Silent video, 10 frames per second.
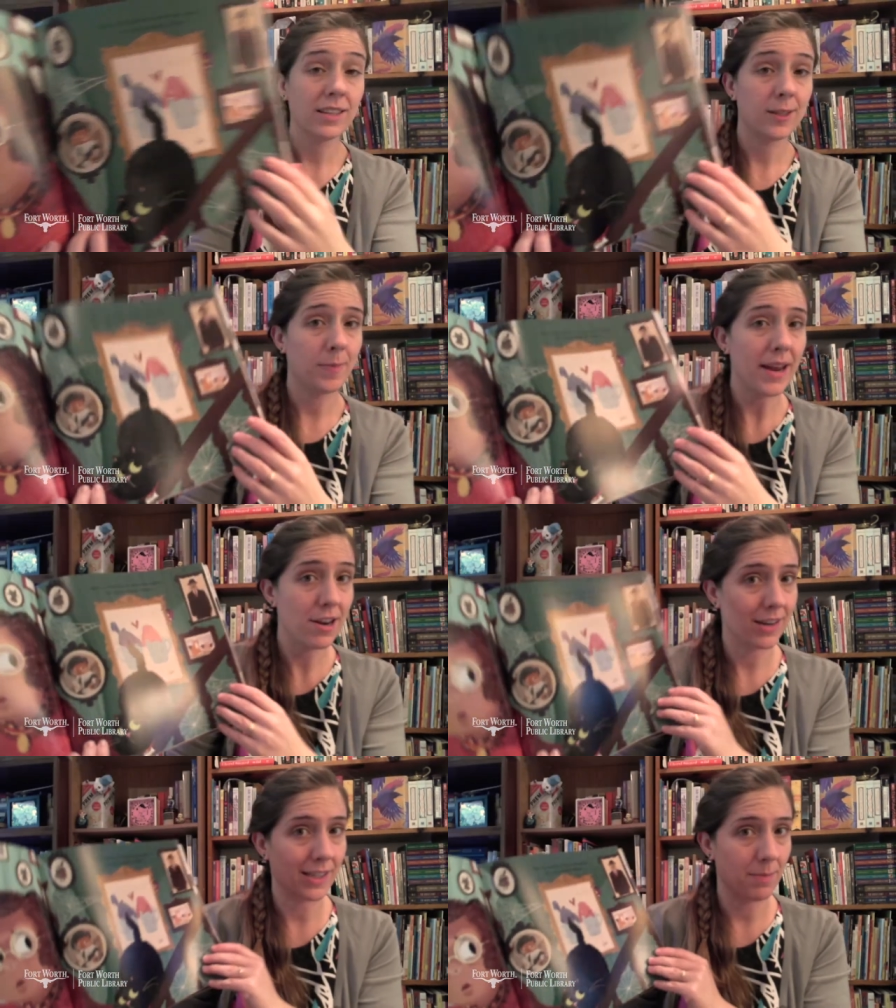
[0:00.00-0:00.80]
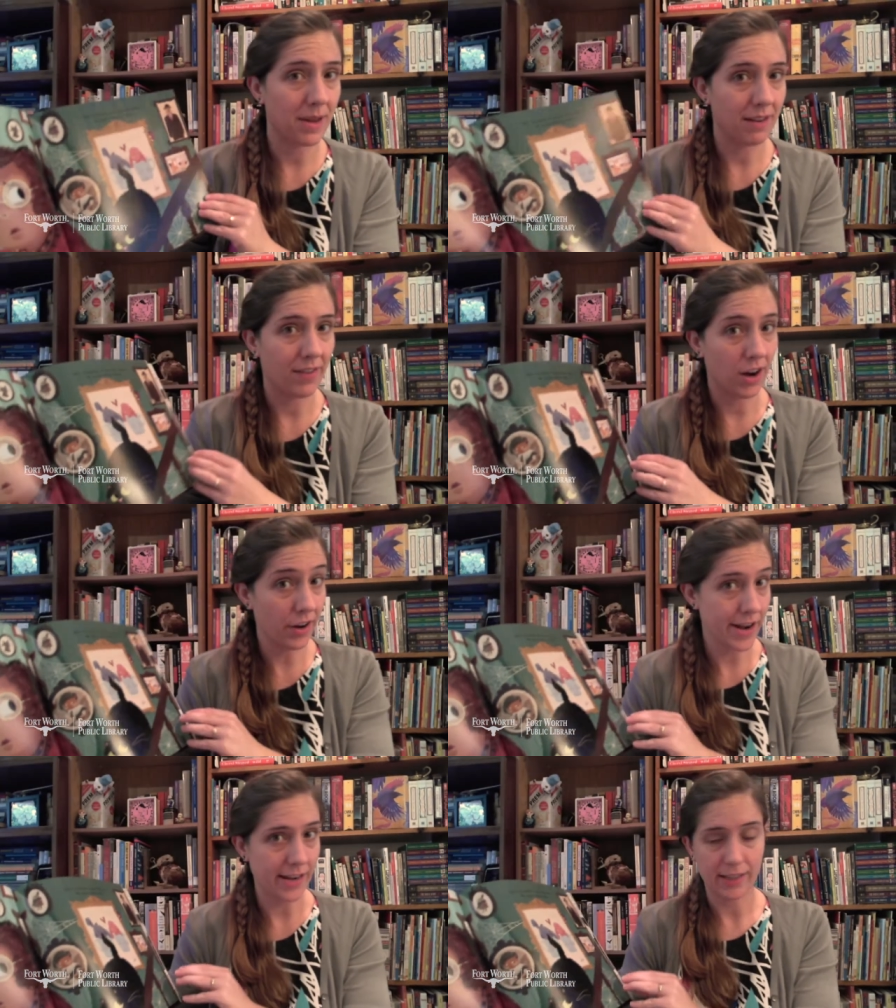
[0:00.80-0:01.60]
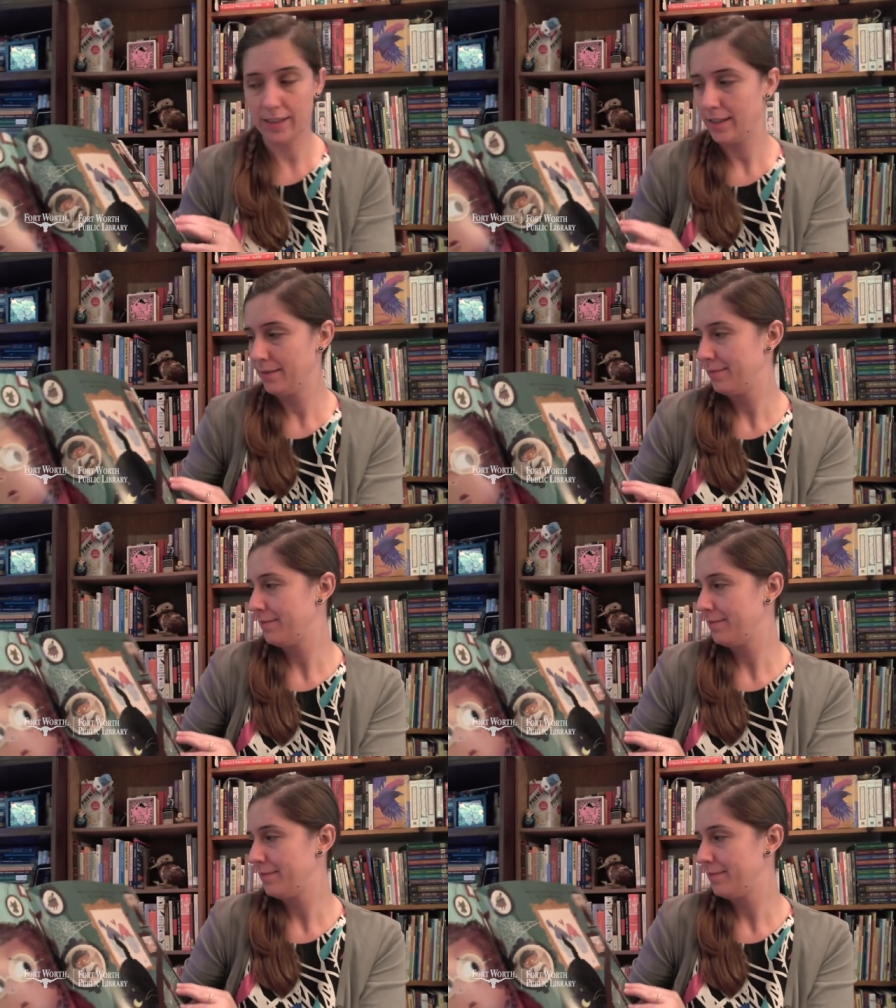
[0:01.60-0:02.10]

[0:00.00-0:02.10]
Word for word: The spider is a bit of an artist.